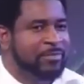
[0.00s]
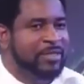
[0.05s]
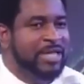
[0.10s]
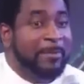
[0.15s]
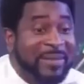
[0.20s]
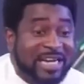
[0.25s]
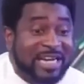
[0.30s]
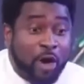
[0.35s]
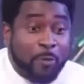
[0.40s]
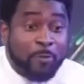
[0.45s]

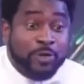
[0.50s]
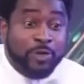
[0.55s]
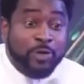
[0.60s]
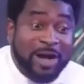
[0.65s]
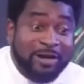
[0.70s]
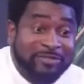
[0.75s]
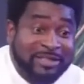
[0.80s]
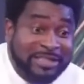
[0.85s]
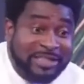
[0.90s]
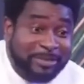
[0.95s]
Many couples don't
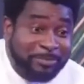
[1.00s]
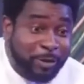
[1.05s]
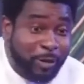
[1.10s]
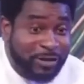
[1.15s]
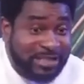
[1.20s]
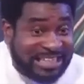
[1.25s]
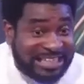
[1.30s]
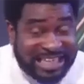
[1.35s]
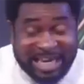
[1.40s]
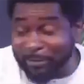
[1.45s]
have this
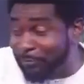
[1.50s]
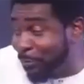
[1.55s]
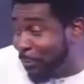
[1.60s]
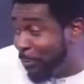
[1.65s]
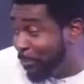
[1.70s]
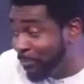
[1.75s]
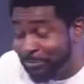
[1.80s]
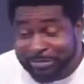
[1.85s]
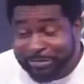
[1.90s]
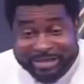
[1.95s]
because they started
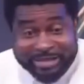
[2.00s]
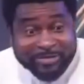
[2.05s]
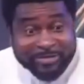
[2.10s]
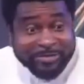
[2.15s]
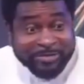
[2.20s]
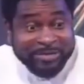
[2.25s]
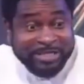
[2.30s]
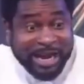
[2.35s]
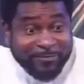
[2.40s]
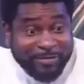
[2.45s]
from
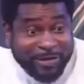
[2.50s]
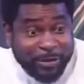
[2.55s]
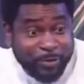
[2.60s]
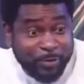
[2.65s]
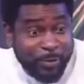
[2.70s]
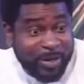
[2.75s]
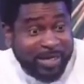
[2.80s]
that first one